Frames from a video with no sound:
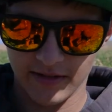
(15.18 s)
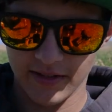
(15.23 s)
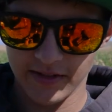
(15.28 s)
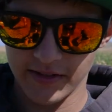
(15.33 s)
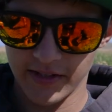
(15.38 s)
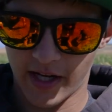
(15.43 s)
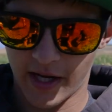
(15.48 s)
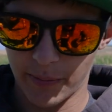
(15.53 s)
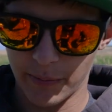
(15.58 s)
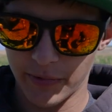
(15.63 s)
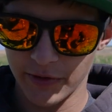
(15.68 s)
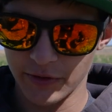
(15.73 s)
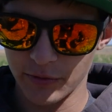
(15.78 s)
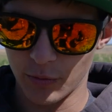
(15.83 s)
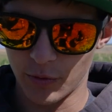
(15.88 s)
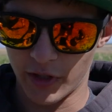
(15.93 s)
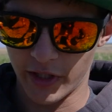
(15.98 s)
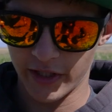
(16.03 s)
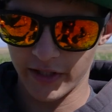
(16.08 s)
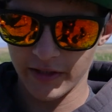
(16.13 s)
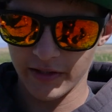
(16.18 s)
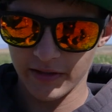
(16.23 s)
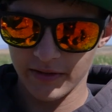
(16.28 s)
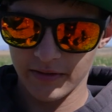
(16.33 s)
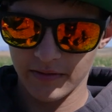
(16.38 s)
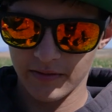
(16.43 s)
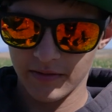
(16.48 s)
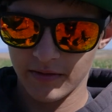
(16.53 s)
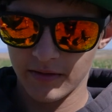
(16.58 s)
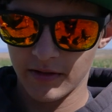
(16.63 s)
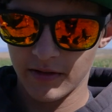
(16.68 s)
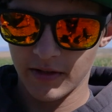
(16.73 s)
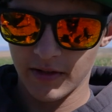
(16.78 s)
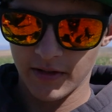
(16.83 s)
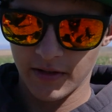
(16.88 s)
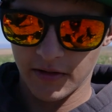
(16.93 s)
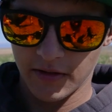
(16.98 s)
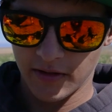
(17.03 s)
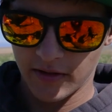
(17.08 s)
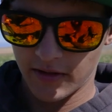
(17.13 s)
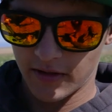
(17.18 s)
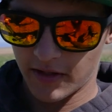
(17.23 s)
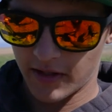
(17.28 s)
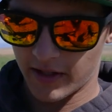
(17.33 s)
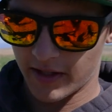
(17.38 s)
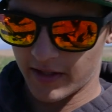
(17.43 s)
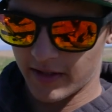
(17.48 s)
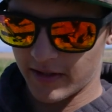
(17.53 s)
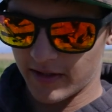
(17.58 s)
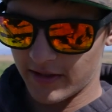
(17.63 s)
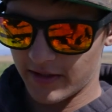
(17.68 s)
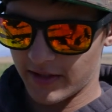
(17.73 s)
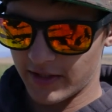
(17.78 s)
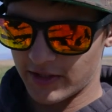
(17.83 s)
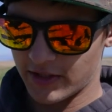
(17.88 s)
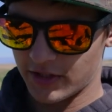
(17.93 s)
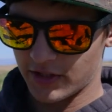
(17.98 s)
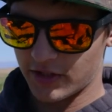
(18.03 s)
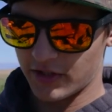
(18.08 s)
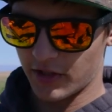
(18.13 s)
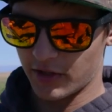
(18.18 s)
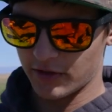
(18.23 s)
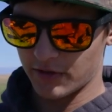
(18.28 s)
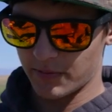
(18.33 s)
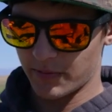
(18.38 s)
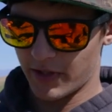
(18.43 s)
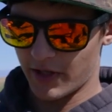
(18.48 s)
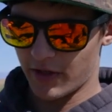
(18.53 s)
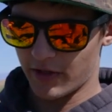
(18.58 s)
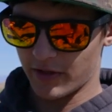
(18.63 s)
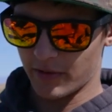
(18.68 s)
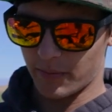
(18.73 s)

this app is one, and it just shows me all